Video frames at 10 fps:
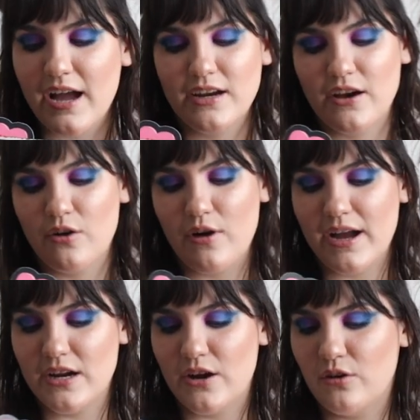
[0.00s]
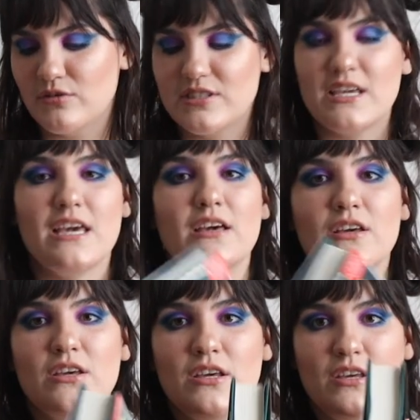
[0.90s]
I know. See,
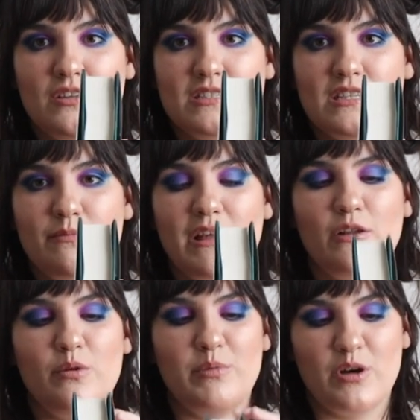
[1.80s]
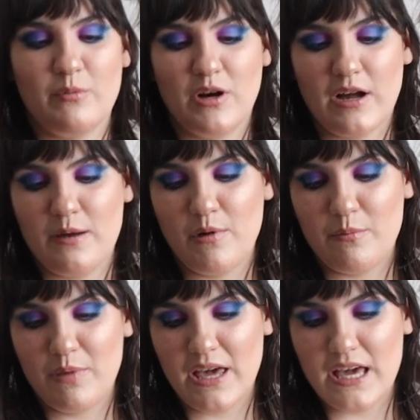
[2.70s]
you can see my little bookmark. I'm
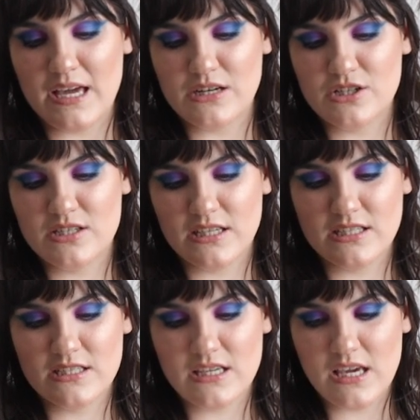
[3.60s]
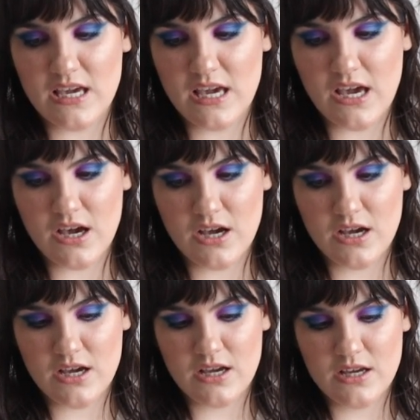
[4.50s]
on page
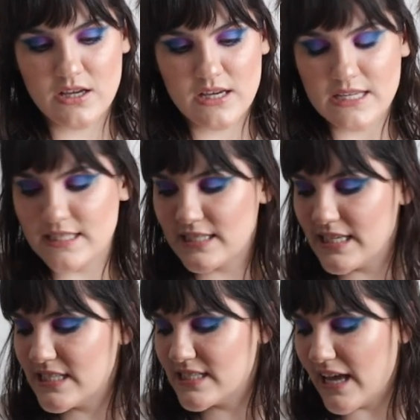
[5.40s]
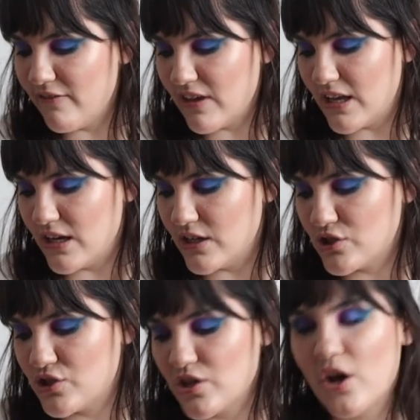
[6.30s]
67.
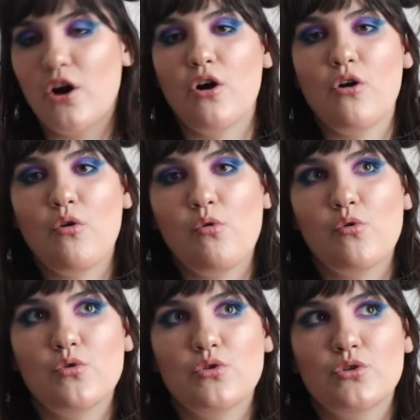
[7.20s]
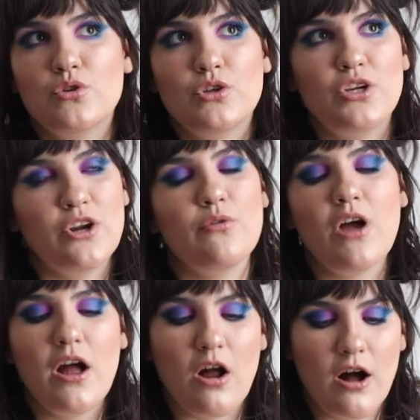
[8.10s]
So, you know,
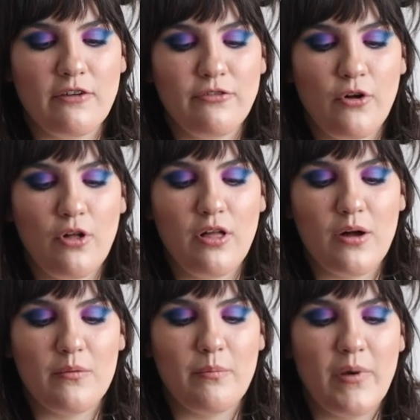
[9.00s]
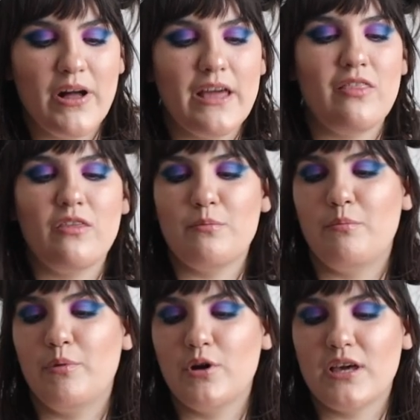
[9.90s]
not awful, but the
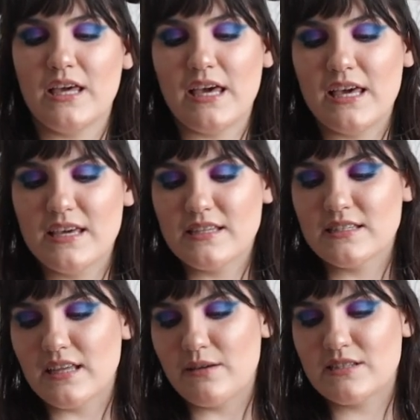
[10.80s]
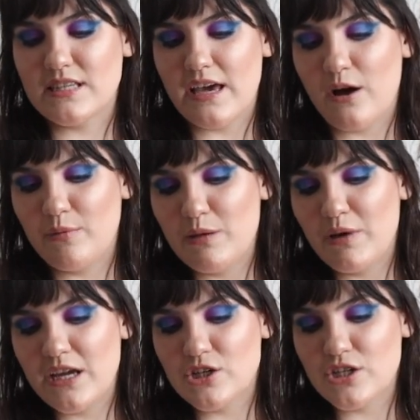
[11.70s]
book is, let's see, how many
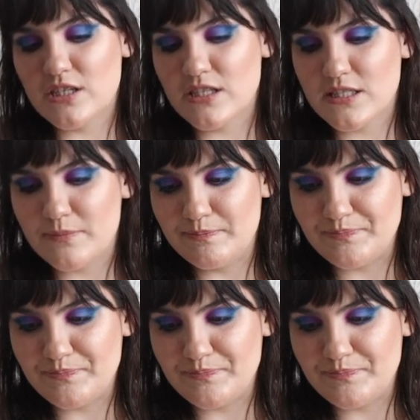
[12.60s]
pages?